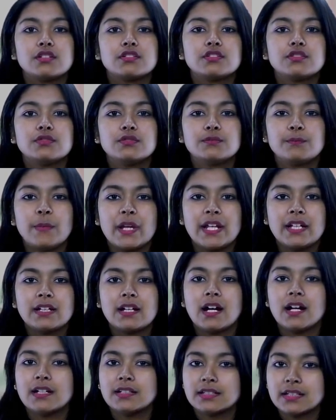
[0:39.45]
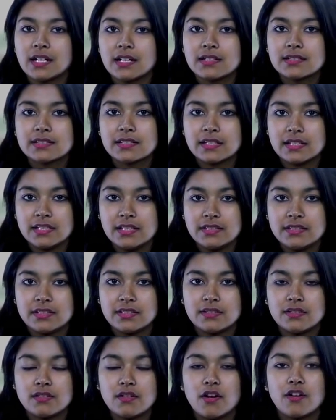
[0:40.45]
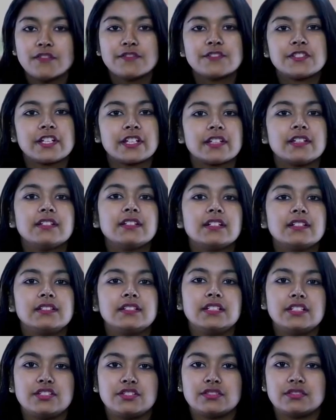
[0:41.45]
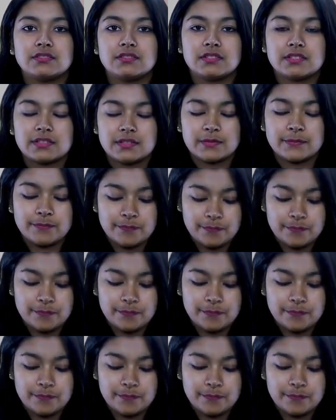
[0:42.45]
to make our task easier of checking conditions.